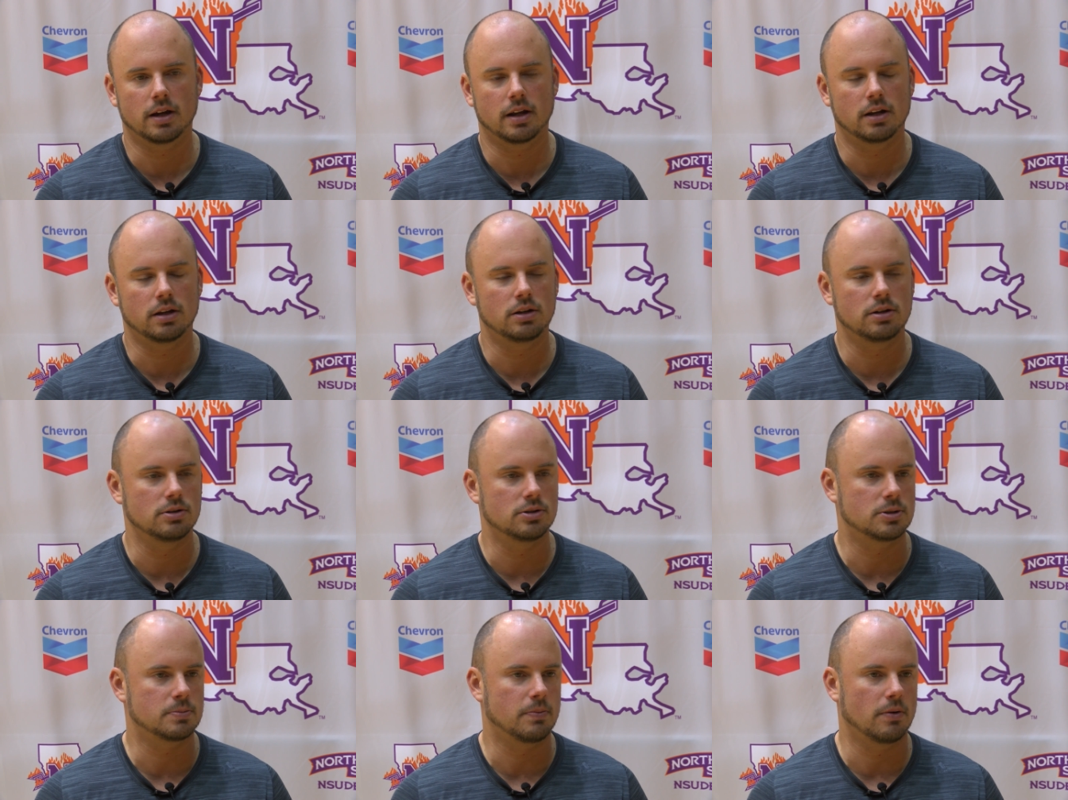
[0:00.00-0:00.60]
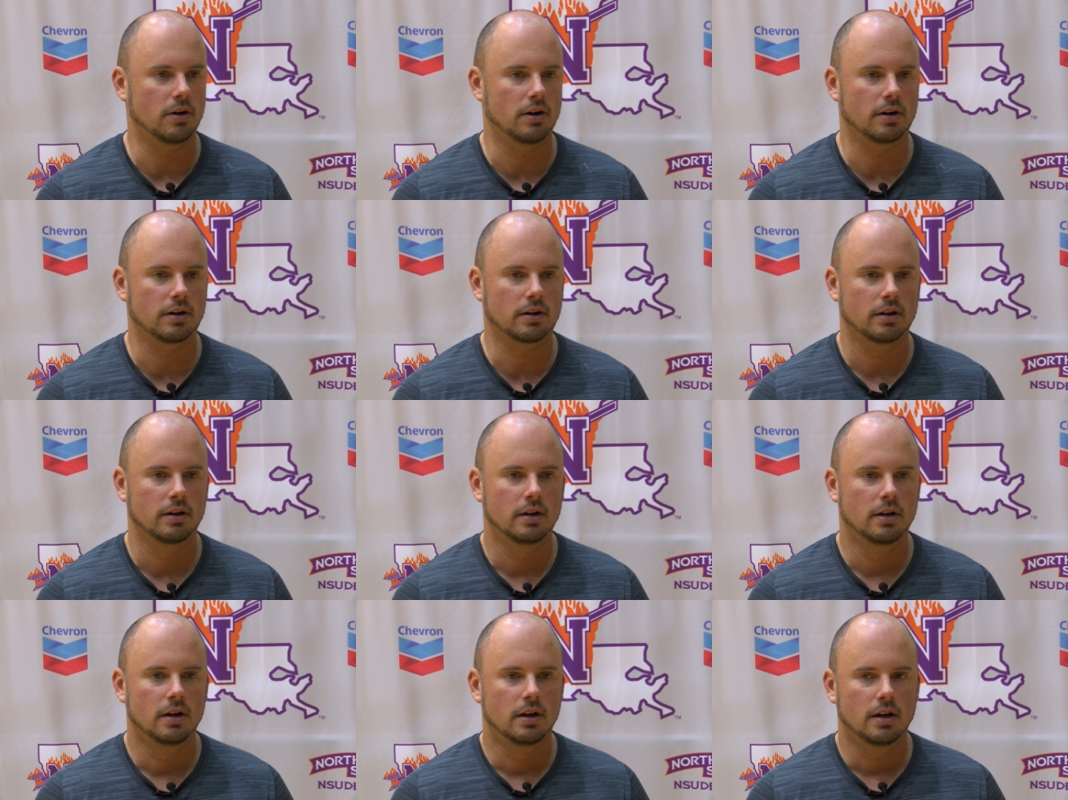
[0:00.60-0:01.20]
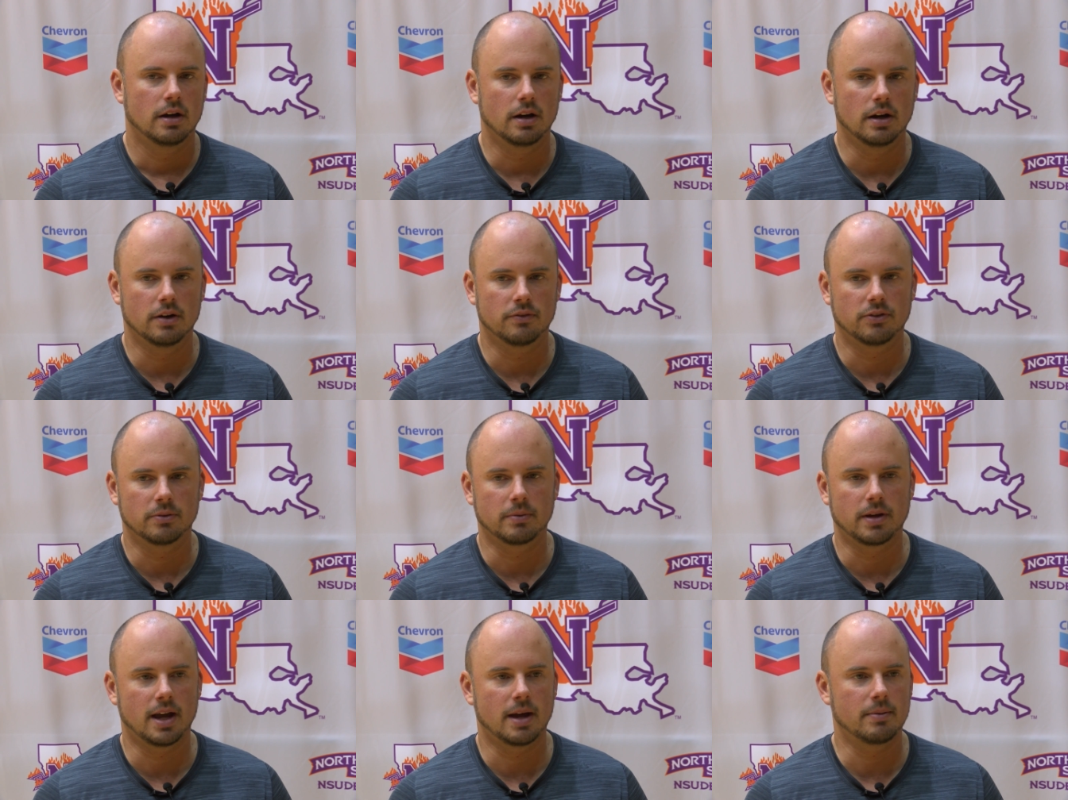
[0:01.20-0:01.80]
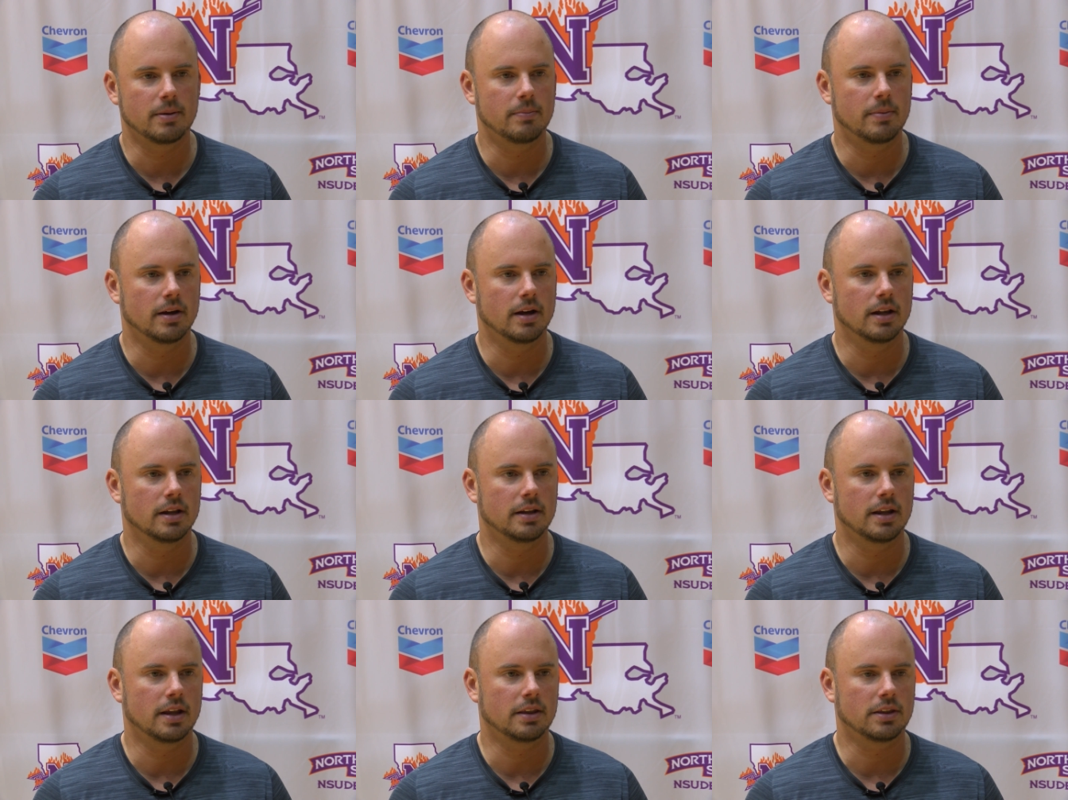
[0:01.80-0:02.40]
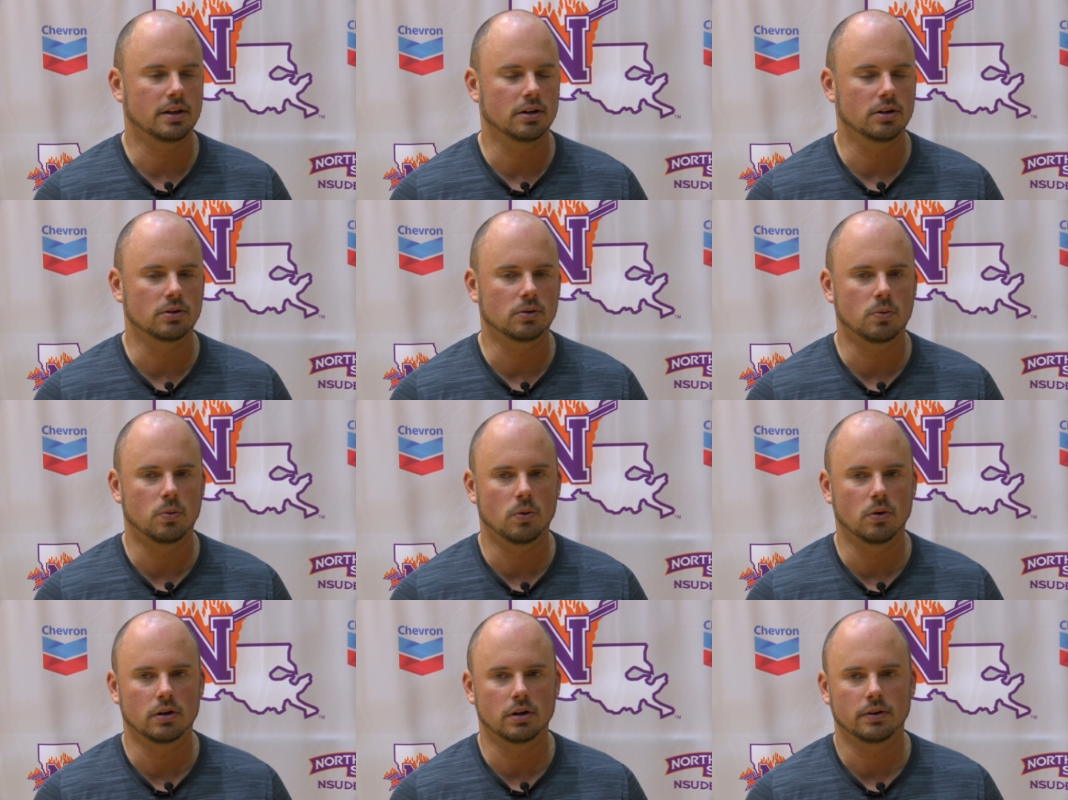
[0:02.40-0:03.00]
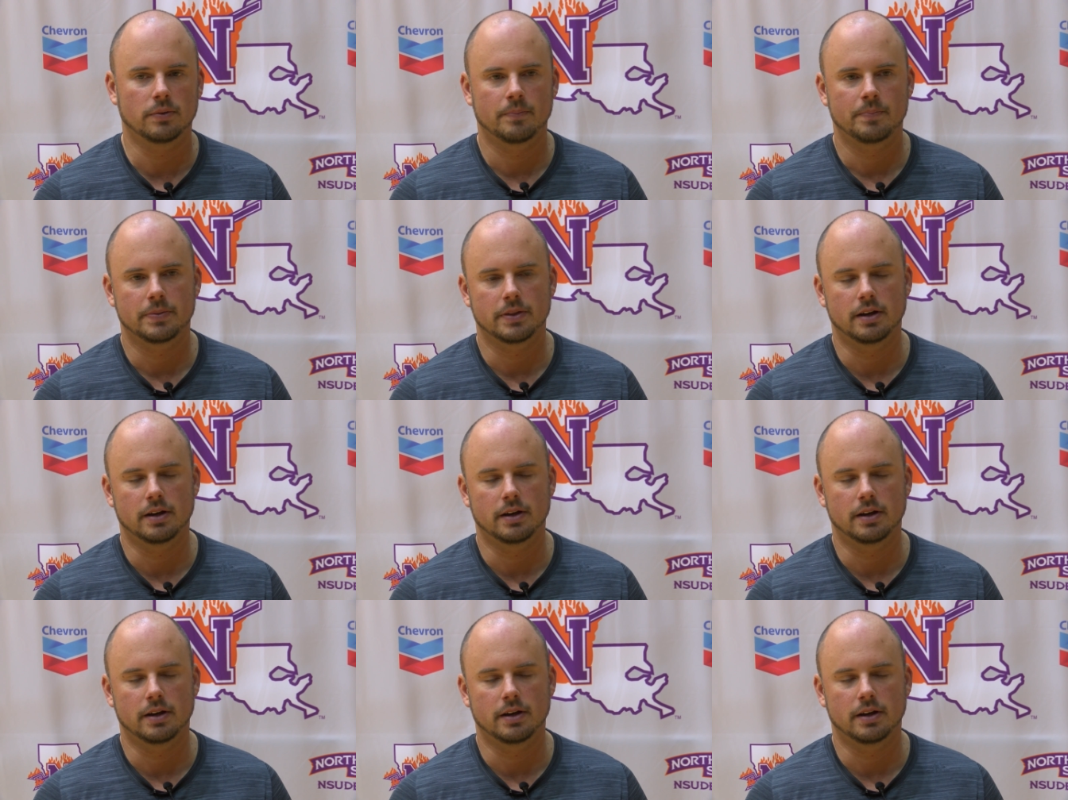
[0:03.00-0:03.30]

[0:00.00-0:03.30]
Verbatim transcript: Got a huge spark uh, from Gabby Bell in that third quarter.